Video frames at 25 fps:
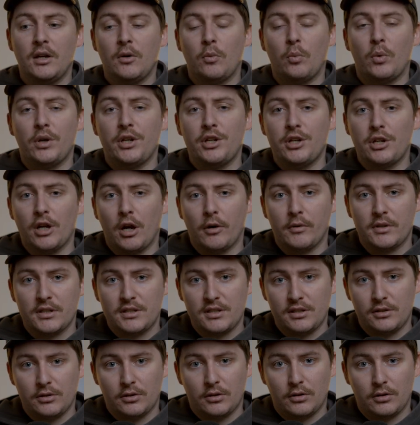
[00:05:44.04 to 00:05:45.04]
when you go
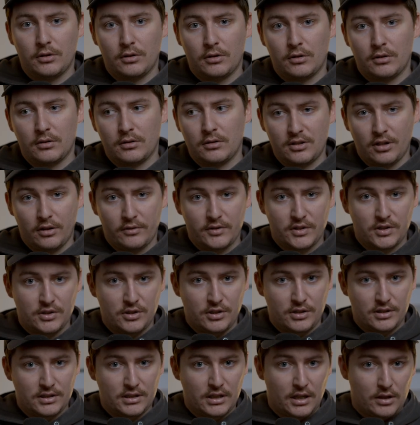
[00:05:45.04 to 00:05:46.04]
into your Service
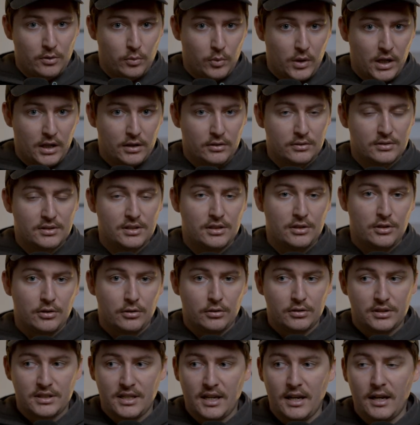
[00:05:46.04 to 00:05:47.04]
New South Wales in
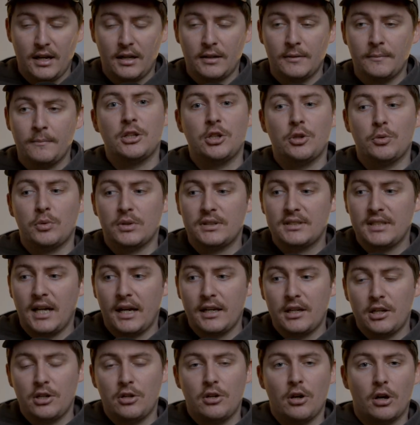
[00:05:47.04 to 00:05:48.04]
your town, you would
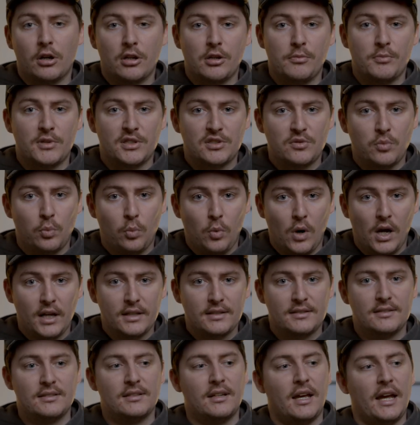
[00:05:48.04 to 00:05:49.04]
take your documents
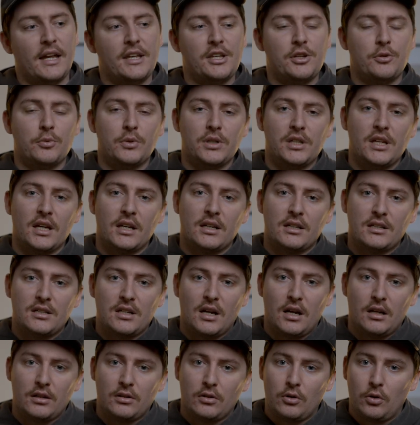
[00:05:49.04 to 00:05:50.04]
once and you would get it
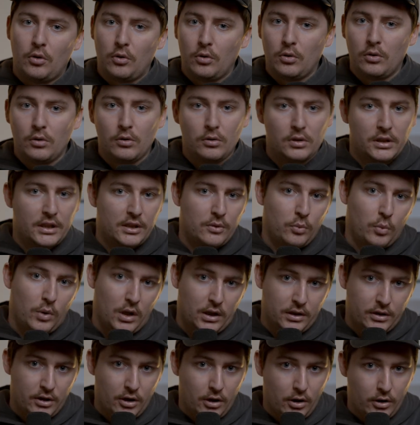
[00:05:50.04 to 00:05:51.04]
done all in
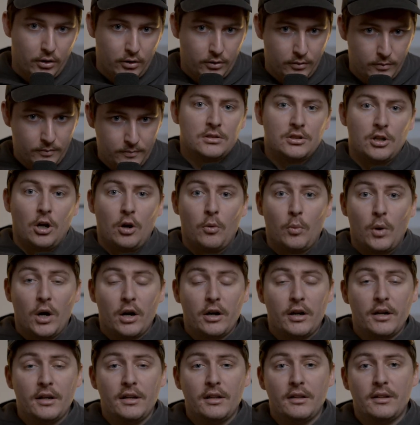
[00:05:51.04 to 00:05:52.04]
one go. Don't
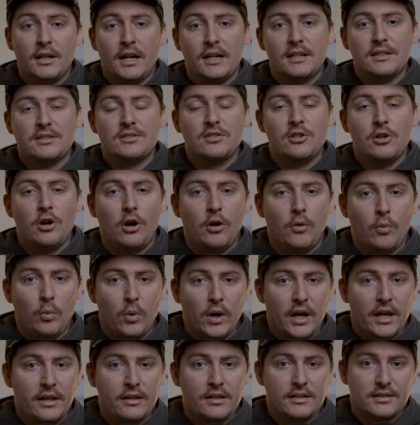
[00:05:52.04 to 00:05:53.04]
worry, that is not
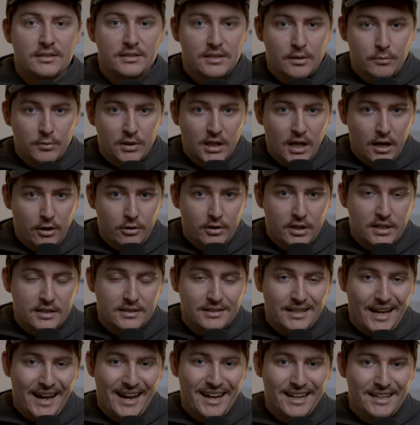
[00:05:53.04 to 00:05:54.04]
where the
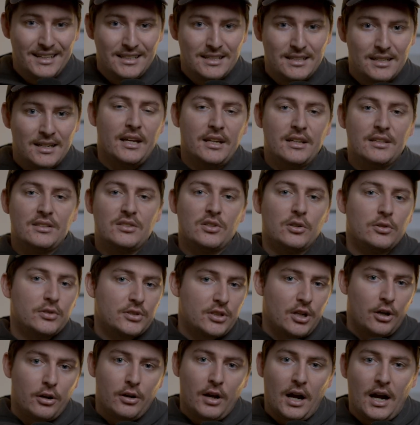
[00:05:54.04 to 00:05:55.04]
similarities end. It is
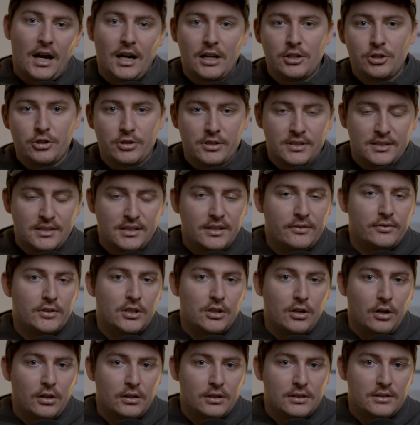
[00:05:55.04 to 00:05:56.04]
also
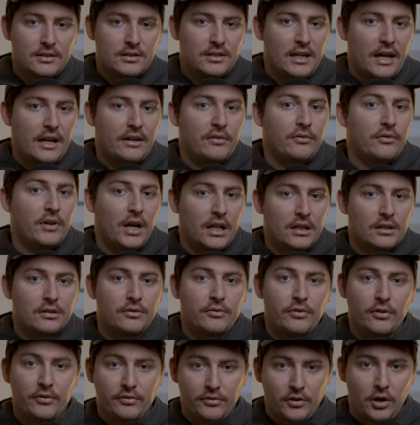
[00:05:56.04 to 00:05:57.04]
$107 and
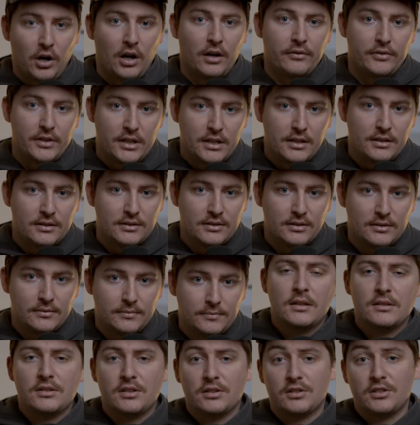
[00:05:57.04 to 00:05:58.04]
valid for 5 years.
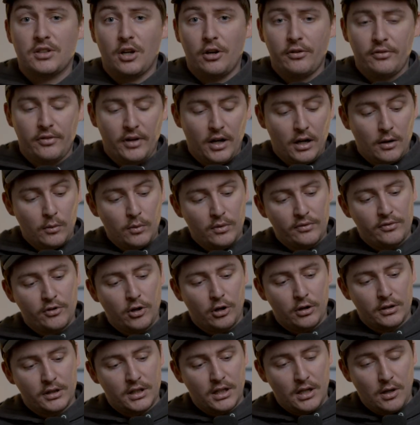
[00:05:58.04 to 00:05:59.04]
So far we've
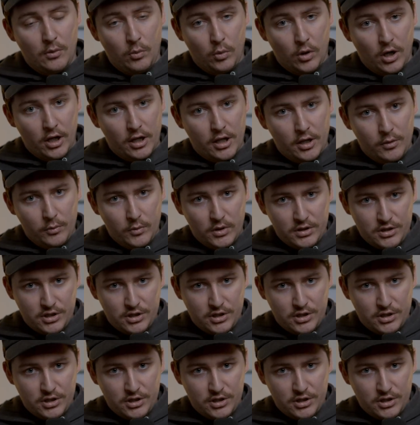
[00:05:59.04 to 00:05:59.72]
got the Working with